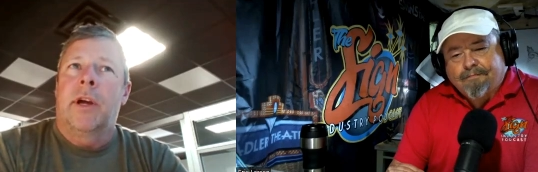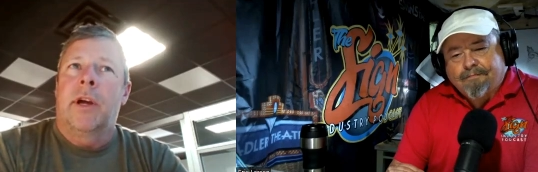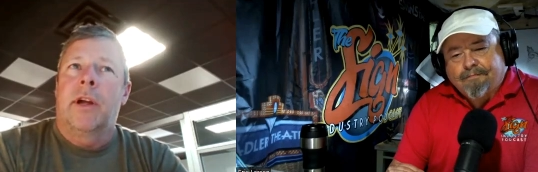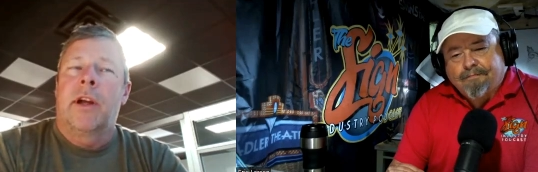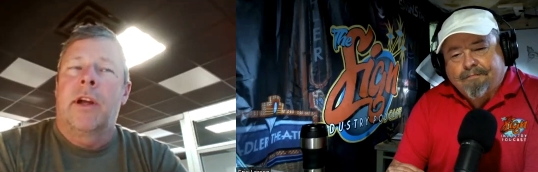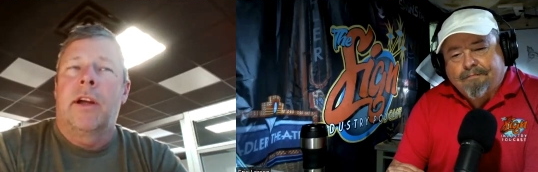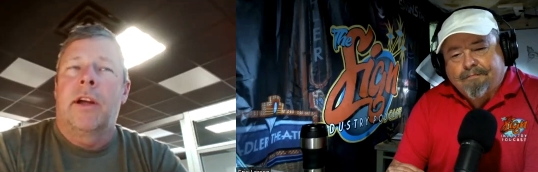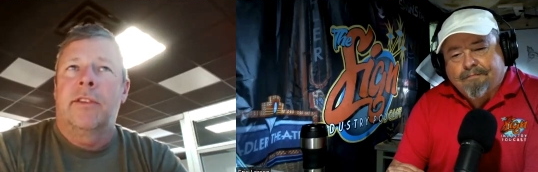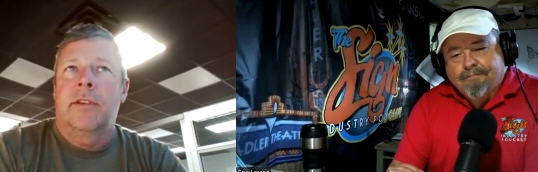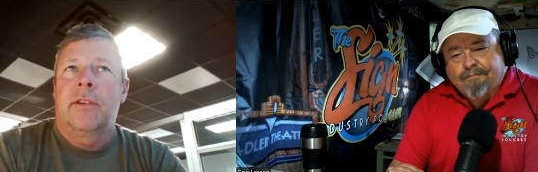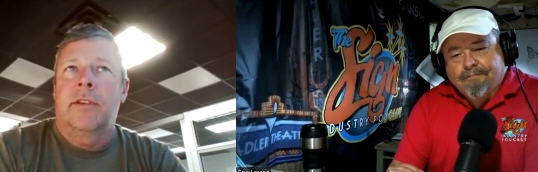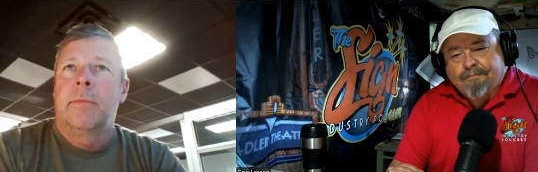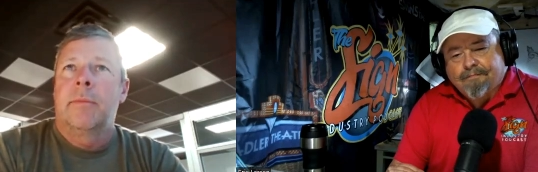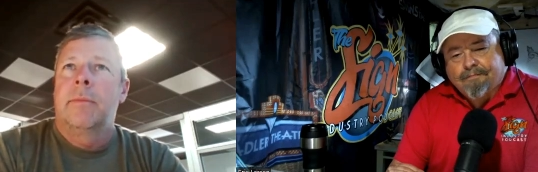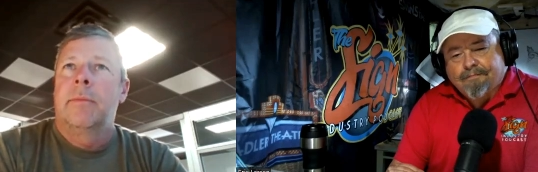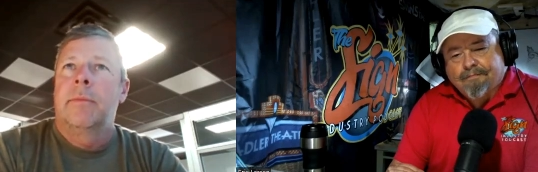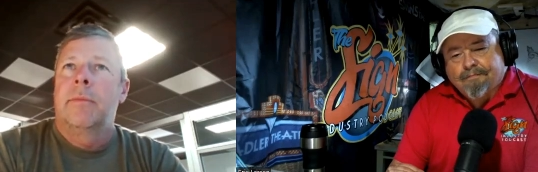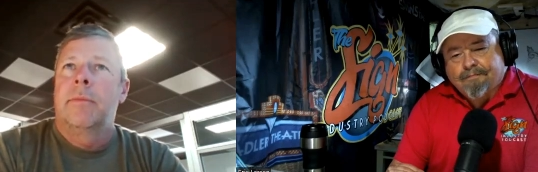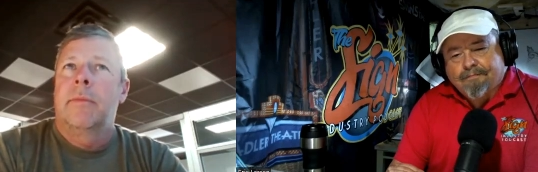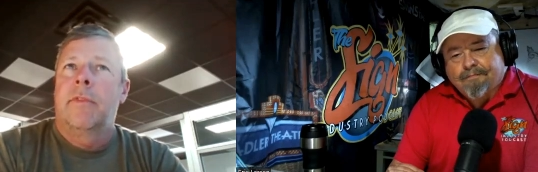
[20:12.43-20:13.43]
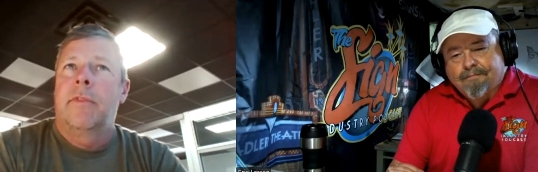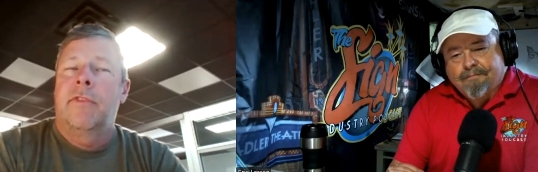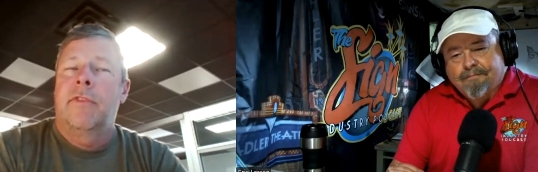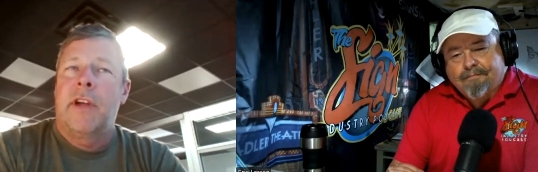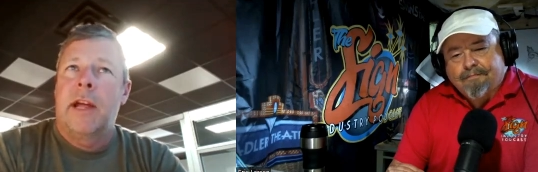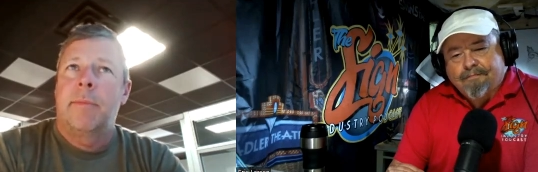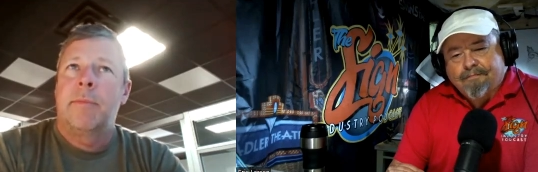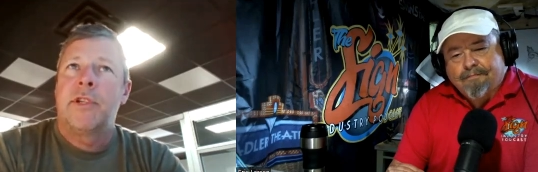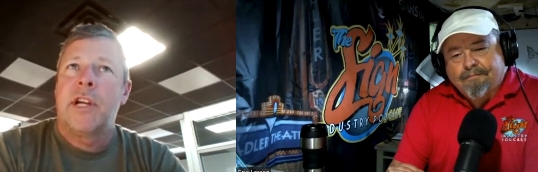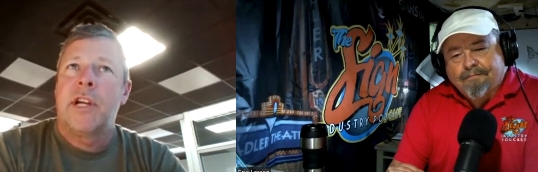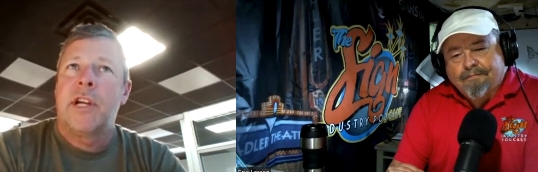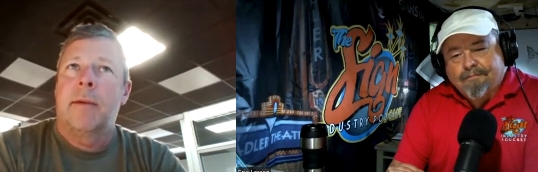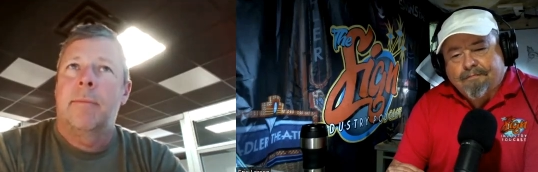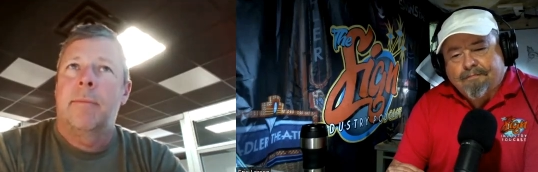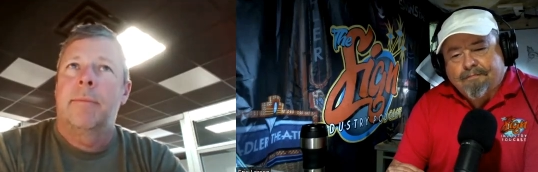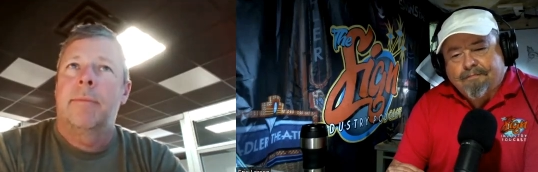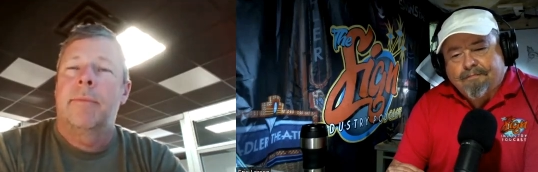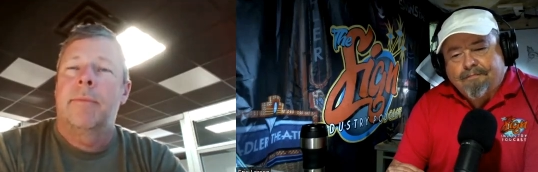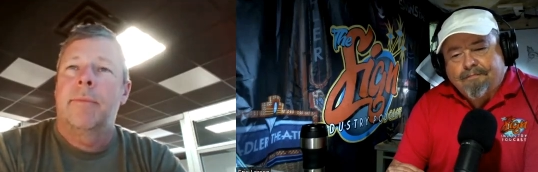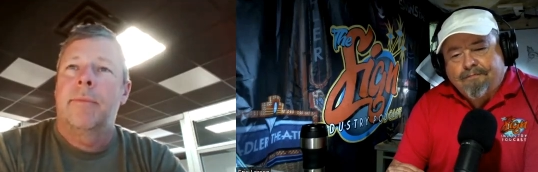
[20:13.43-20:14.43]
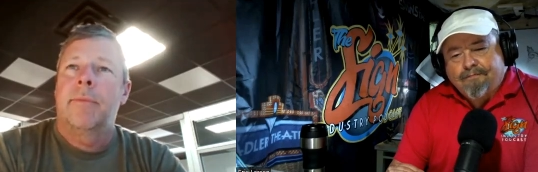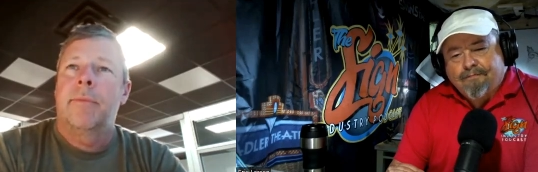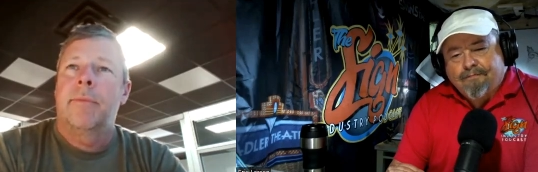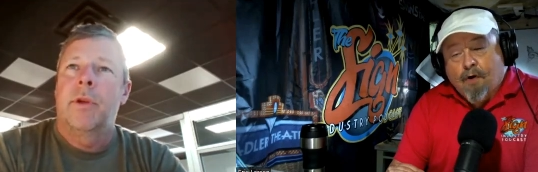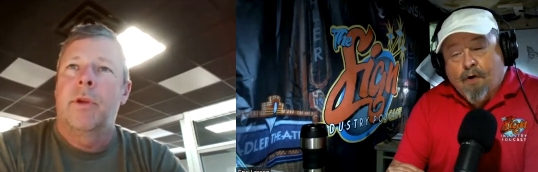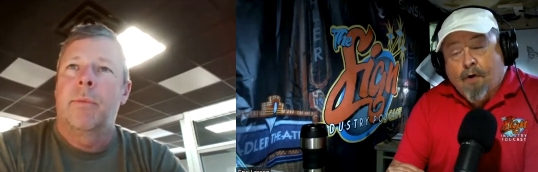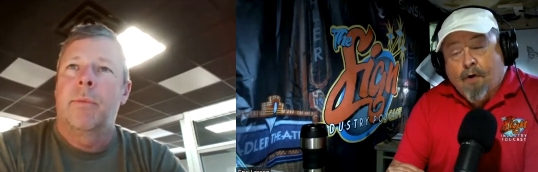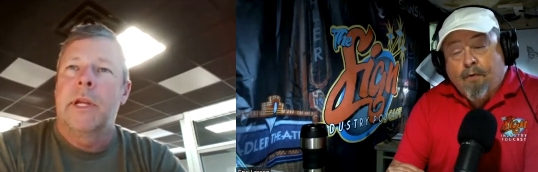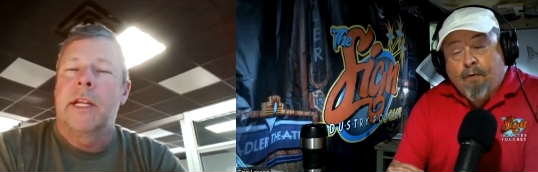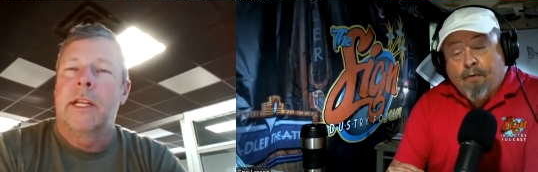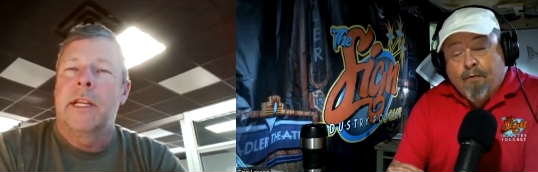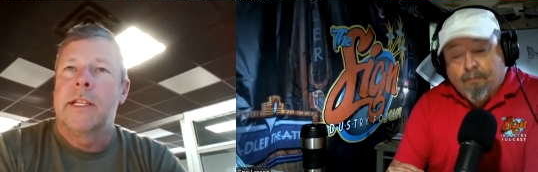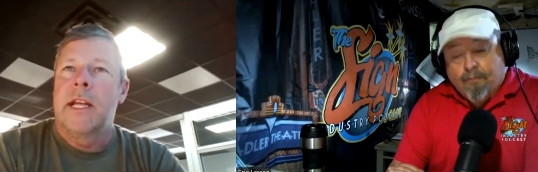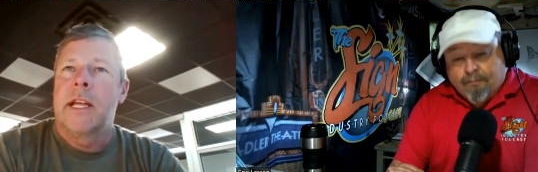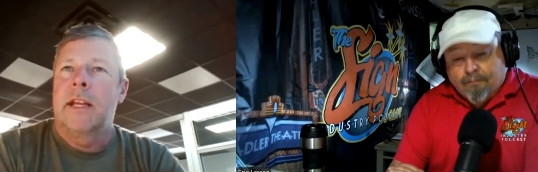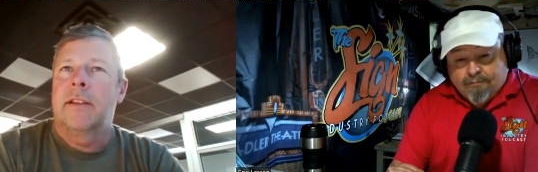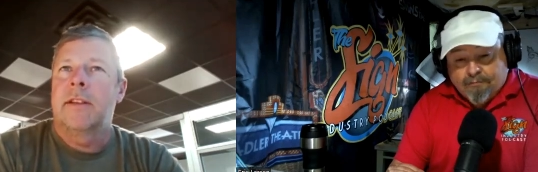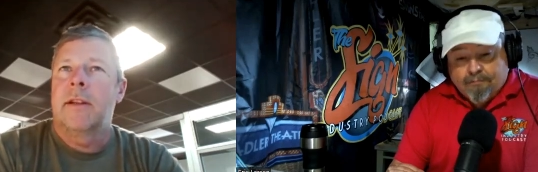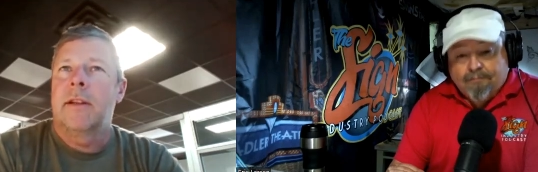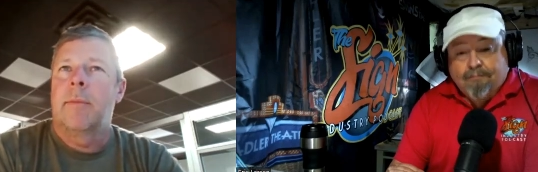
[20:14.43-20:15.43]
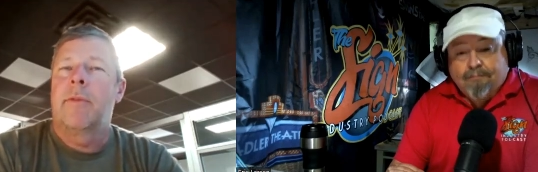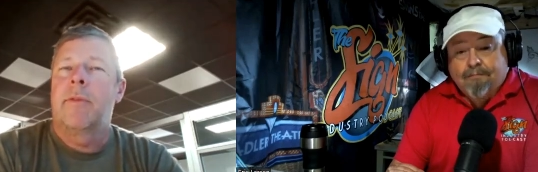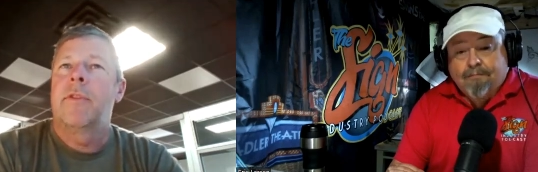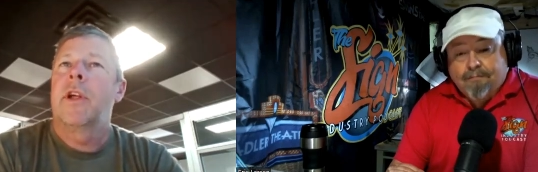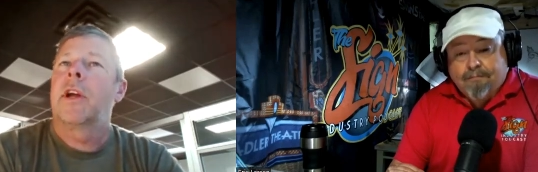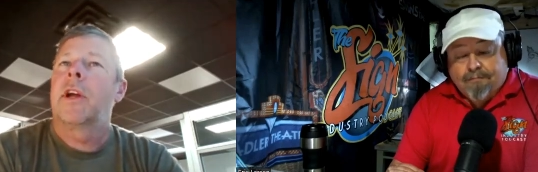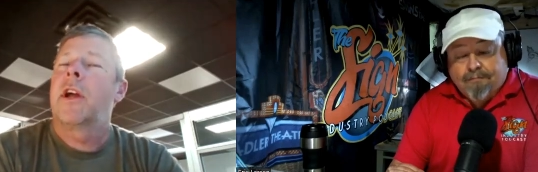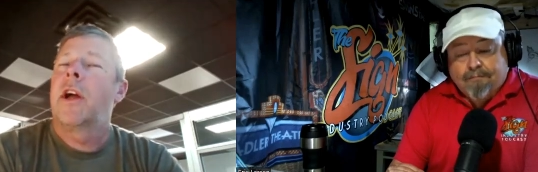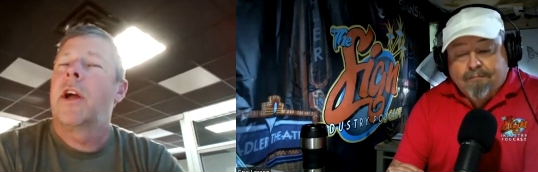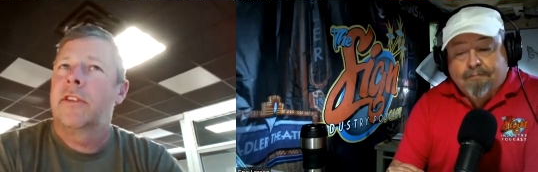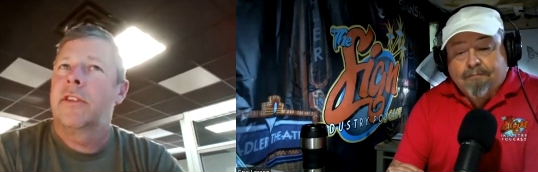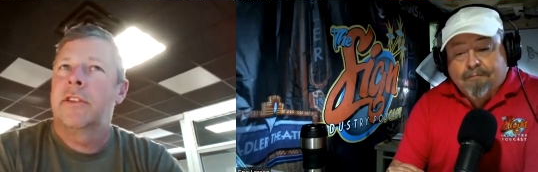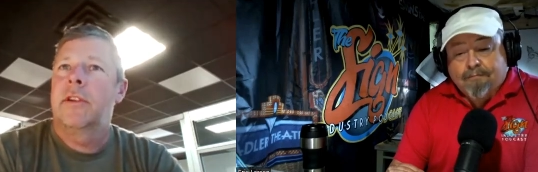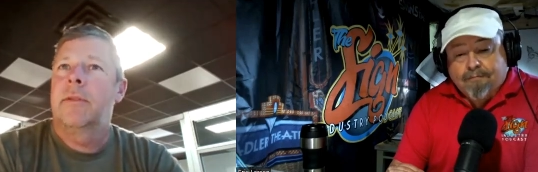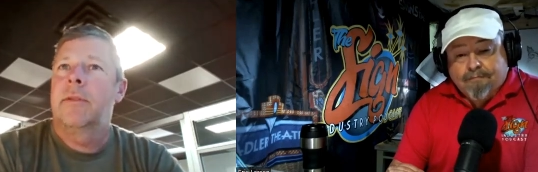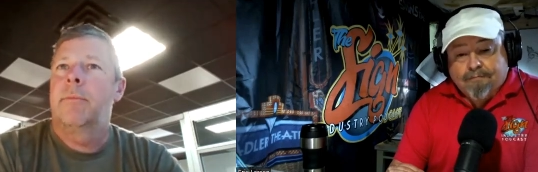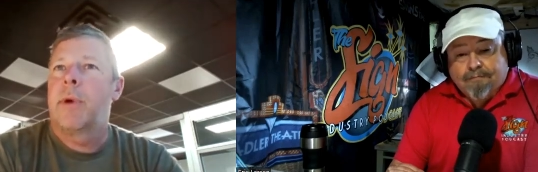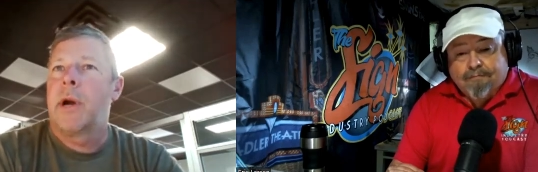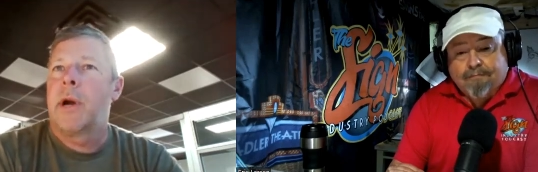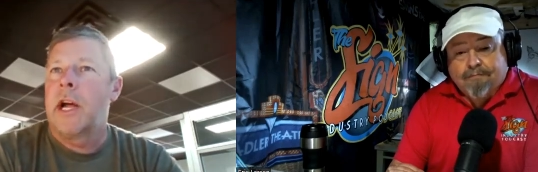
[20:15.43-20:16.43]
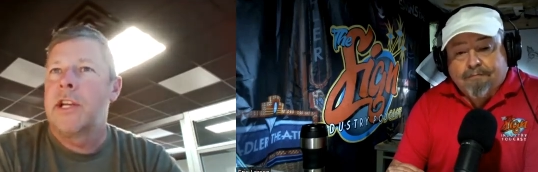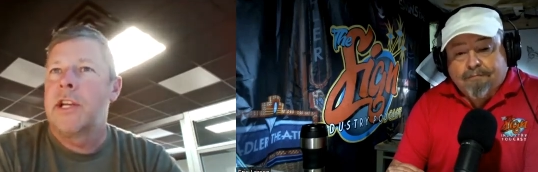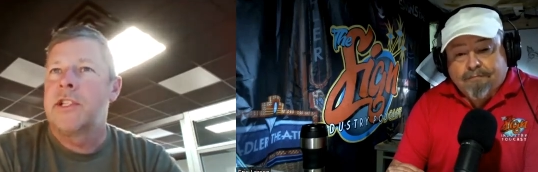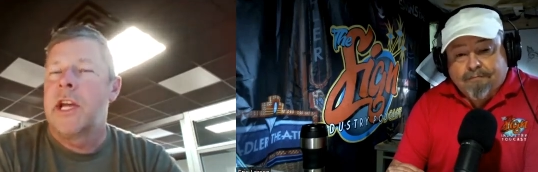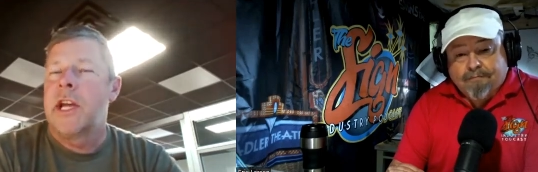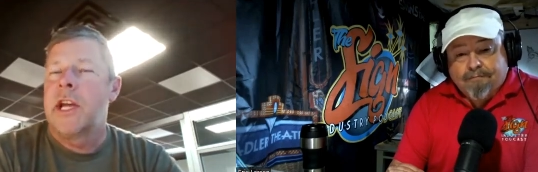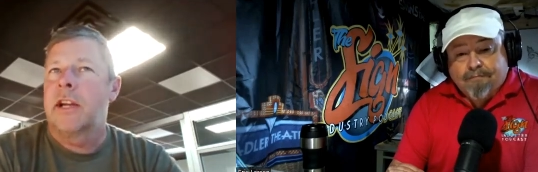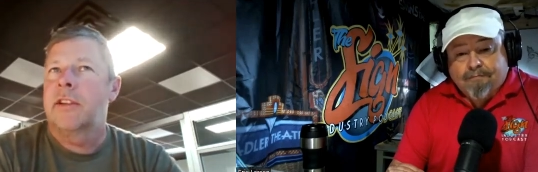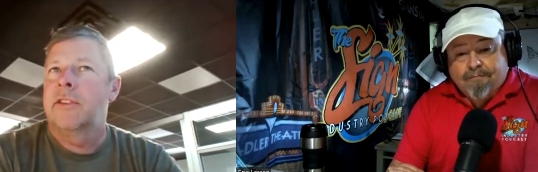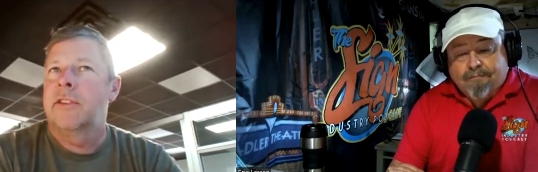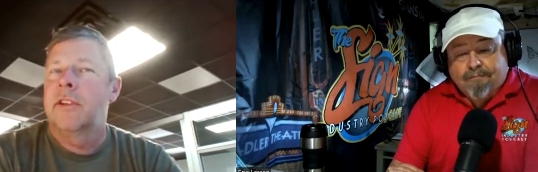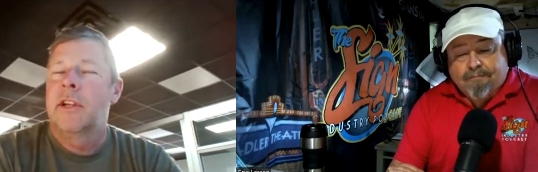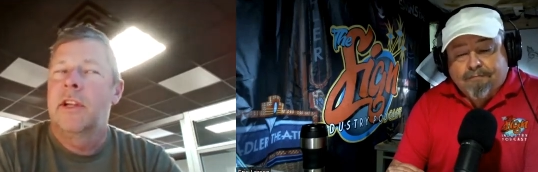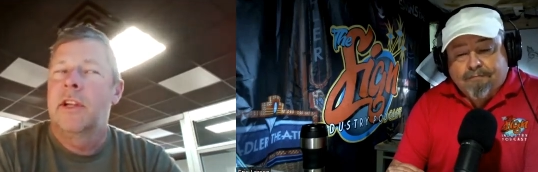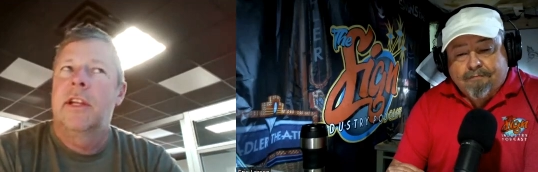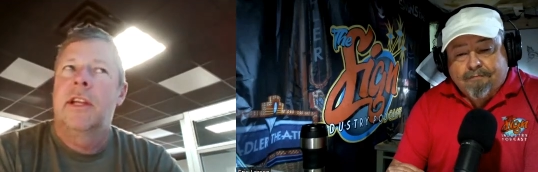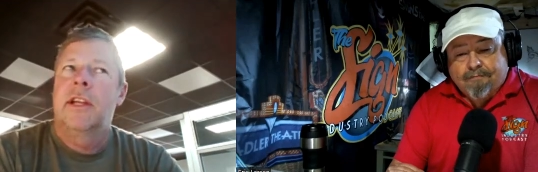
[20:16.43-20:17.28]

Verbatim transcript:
Speaker 1: a custom fab shop that oh. we can oh. take some of the custom projects